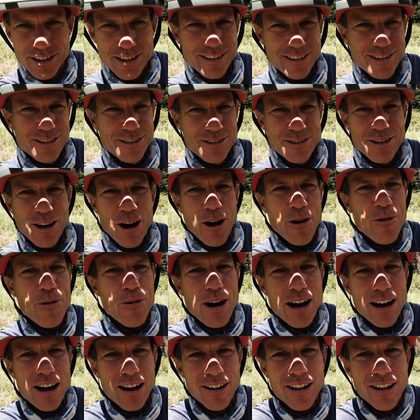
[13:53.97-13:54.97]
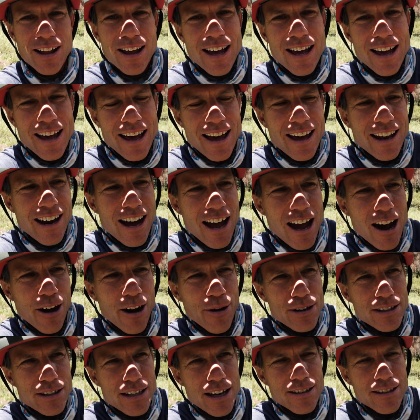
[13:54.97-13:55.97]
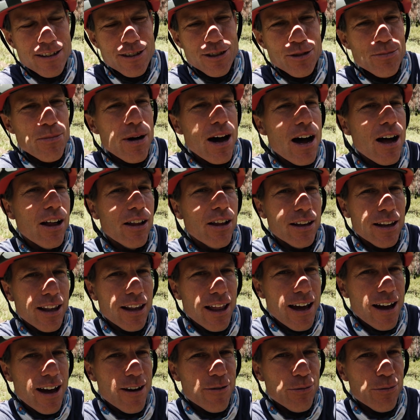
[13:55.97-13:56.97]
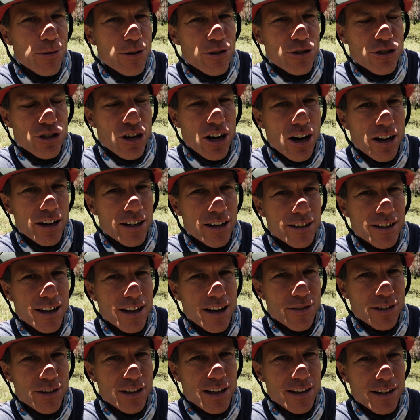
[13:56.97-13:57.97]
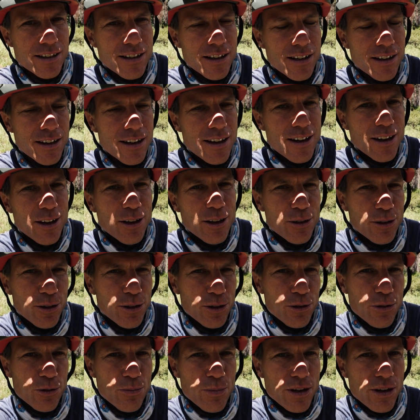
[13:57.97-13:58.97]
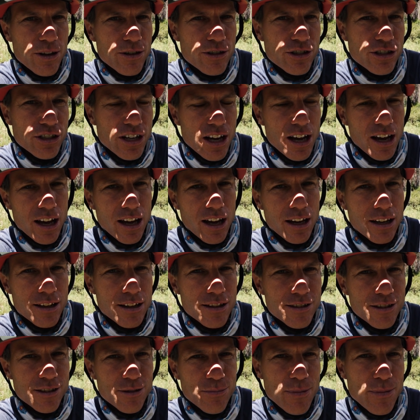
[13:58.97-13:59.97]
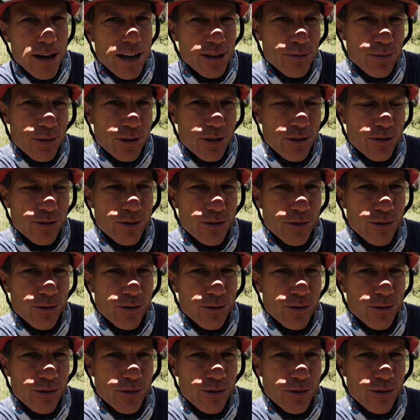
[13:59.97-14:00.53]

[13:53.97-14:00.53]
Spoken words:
so well, and I always had to smile and laugh when John and Kevin had to lube their chains and mess with their